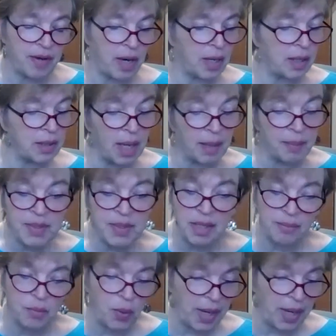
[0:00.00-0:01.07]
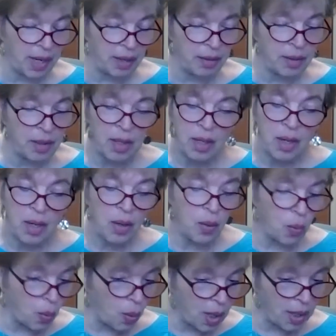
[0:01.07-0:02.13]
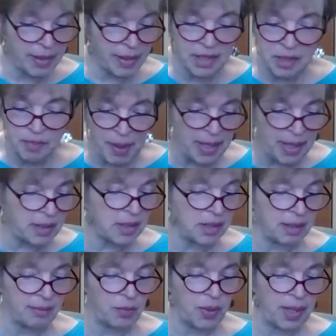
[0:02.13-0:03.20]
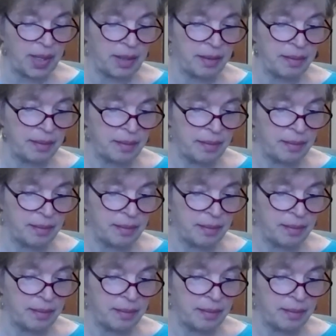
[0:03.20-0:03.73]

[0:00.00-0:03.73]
a club somewhere or a spade somewhere.